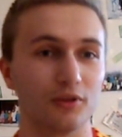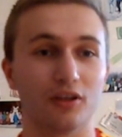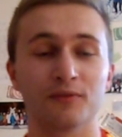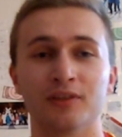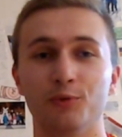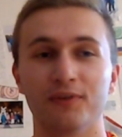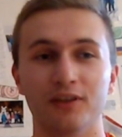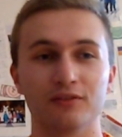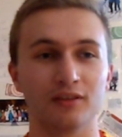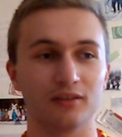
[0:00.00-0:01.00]
We often
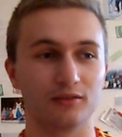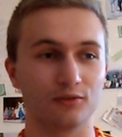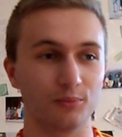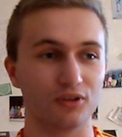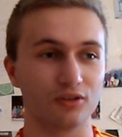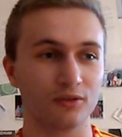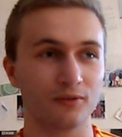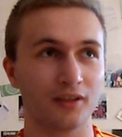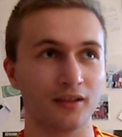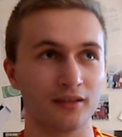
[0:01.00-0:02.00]
refer to, the, to
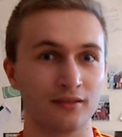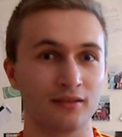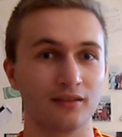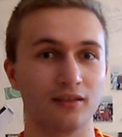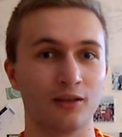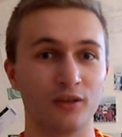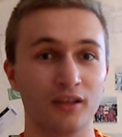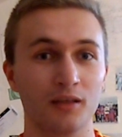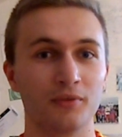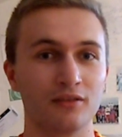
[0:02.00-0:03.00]
Moldova as our
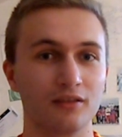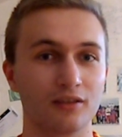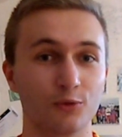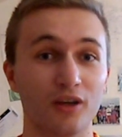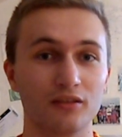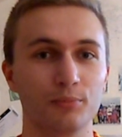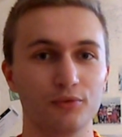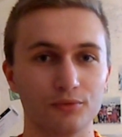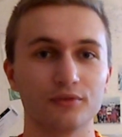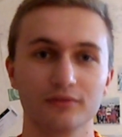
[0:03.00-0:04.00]
neighbors across the
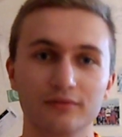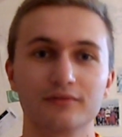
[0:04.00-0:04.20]
Prut.